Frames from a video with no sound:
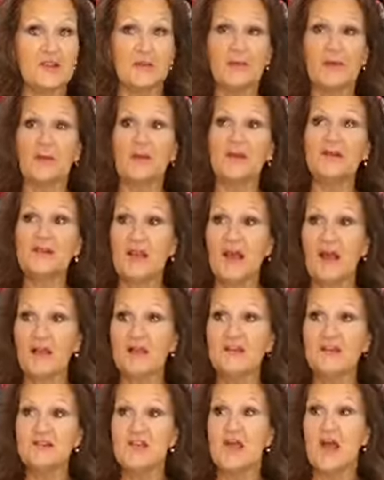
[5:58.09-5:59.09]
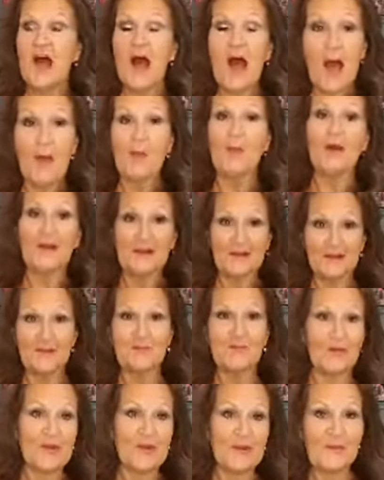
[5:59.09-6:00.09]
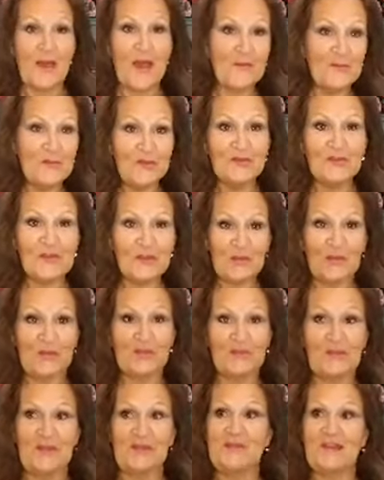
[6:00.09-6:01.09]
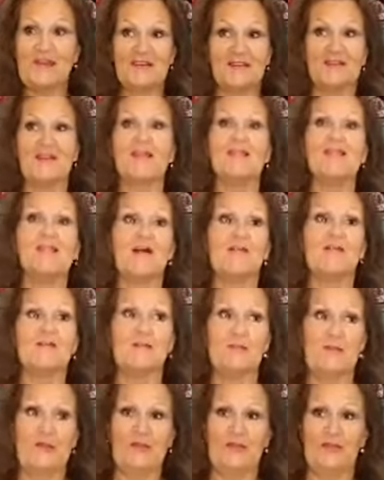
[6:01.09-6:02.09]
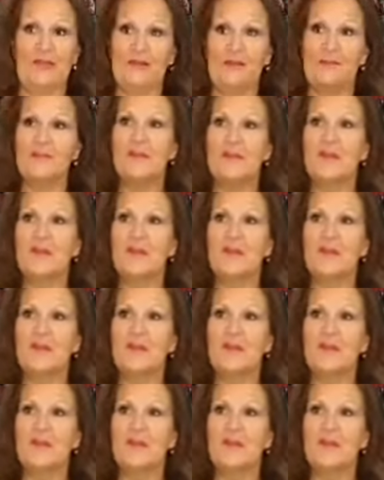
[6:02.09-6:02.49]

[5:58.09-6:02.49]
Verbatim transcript: And when I went to college, I wanted to bring my music with me because I loved music.